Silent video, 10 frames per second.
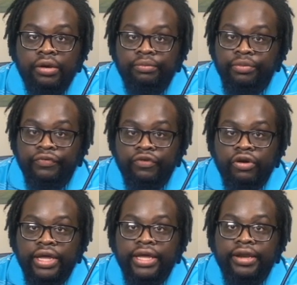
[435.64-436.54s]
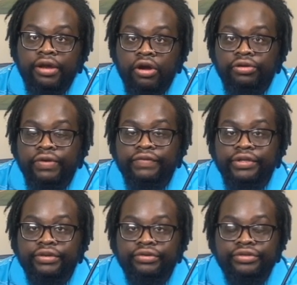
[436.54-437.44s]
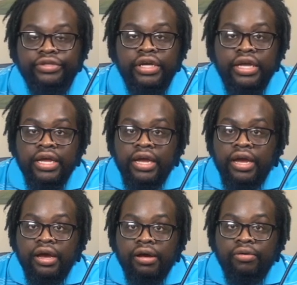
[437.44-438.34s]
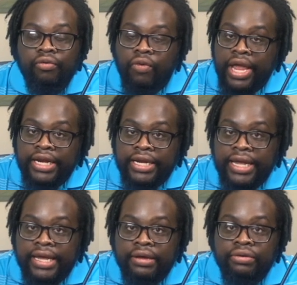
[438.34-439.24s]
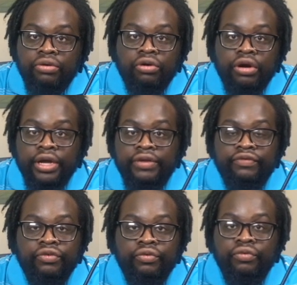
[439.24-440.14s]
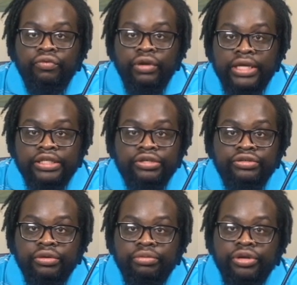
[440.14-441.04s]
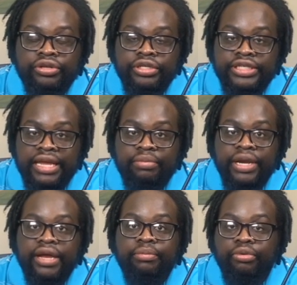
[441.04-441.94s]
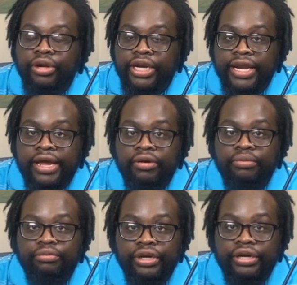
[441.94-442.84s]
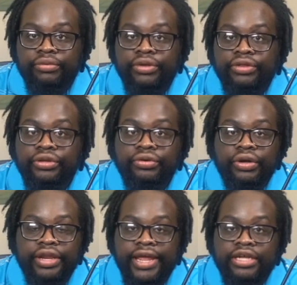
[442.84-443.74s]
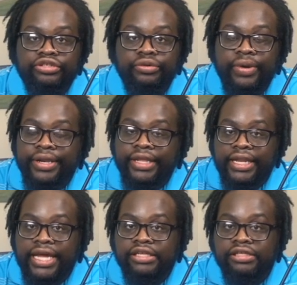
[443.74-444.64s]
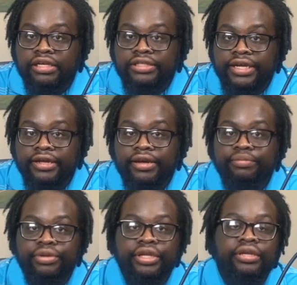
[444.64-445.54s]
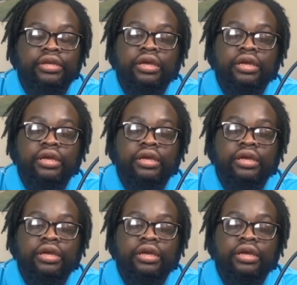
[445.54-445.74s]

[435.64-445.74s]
beforehand. All you have to do is write it down, or if you like to use computers and type it out, print it out, bring it with you, and as you're waiting in line to talk to that company,